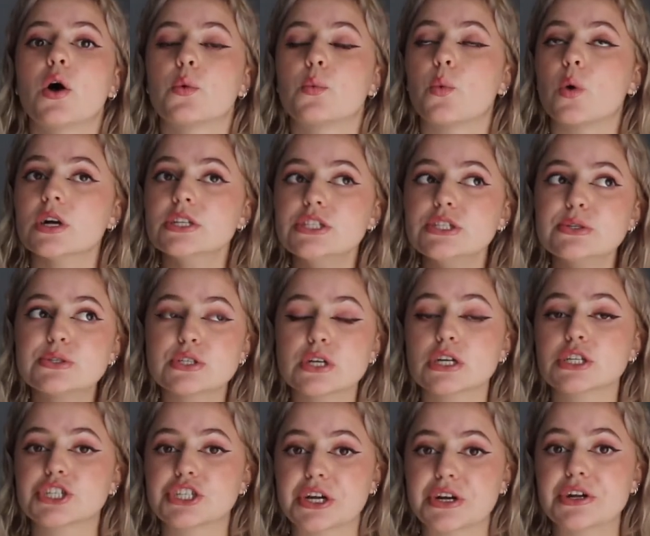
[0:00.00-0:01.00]
Once you
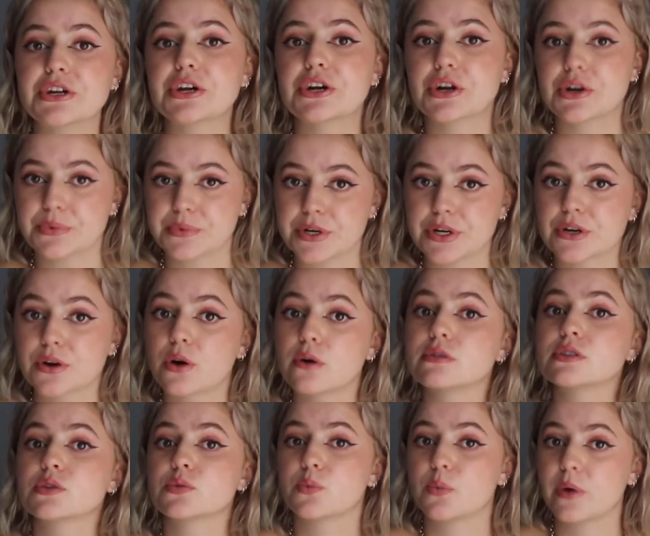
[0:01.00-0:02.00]
start sharing your career
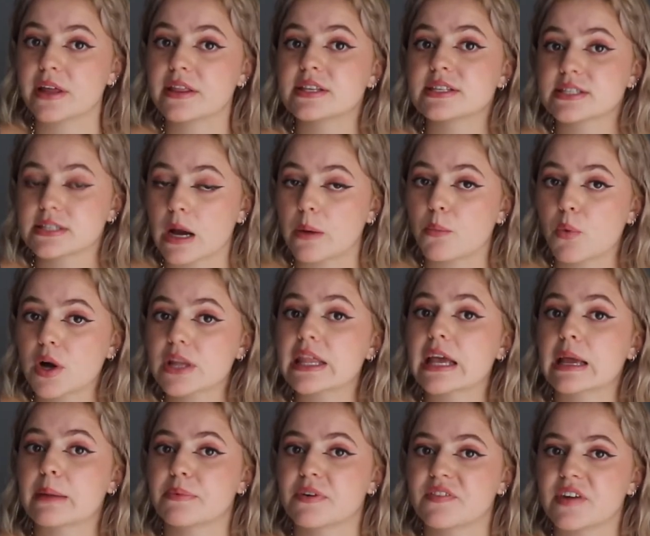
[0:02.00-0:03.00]
goals with someone
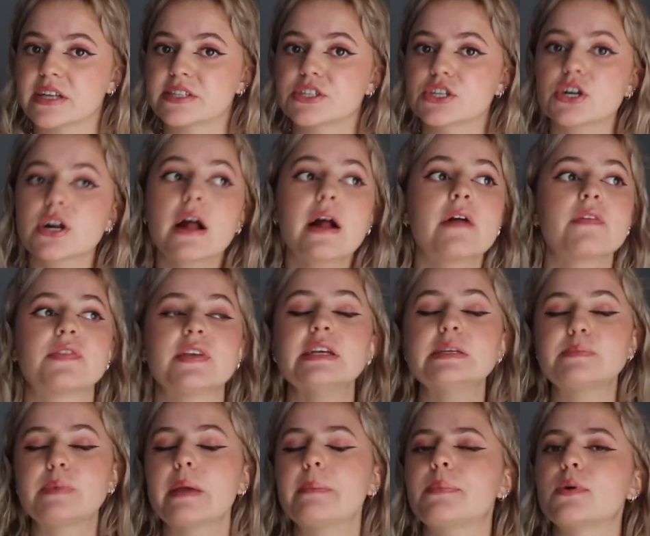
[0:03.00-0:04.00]
like a professor,
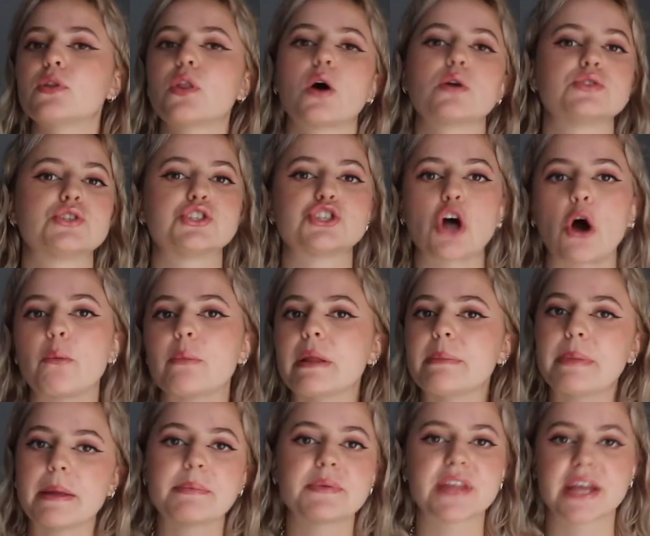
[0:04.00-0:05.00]
these people know so many
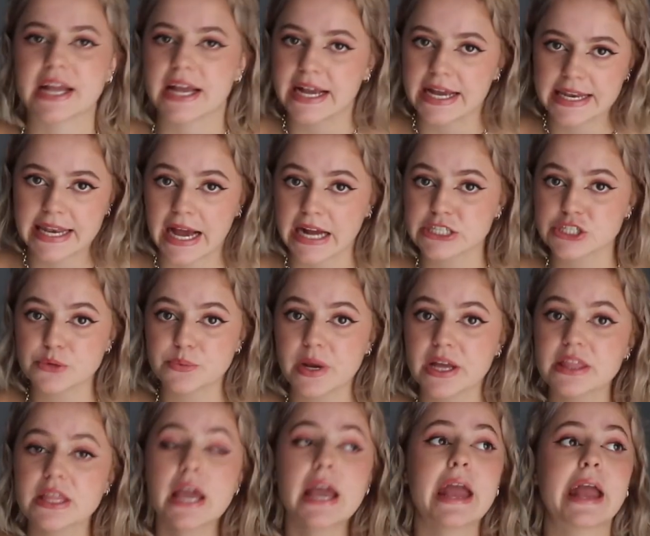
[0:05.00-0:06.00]
people they can connect you
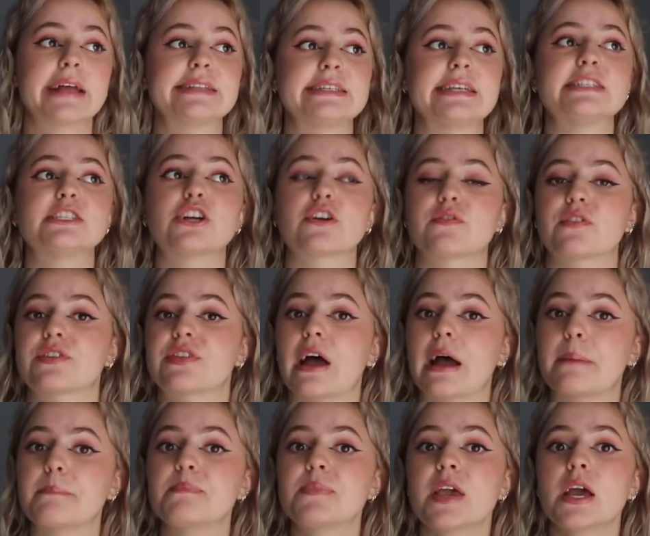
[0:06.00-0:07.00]
with. It's easier for
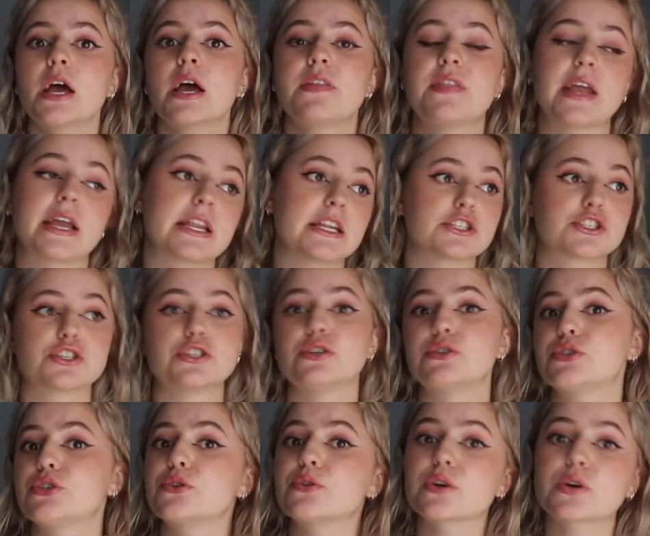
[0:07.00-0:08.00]
them. They can
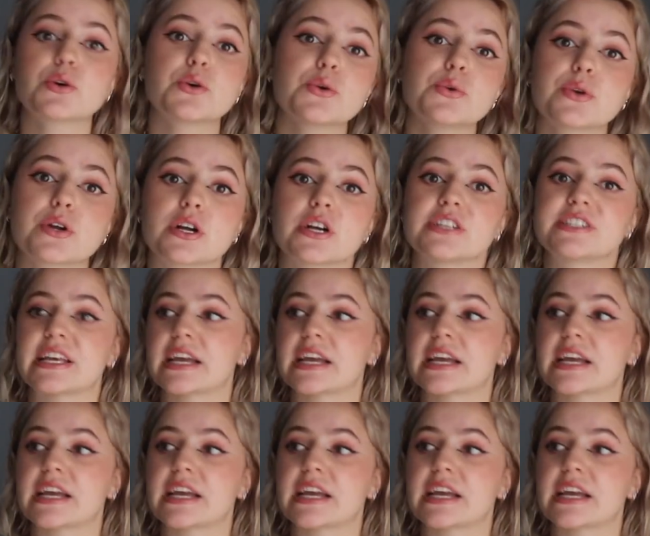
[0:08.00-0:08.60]
introduce you to recruiters.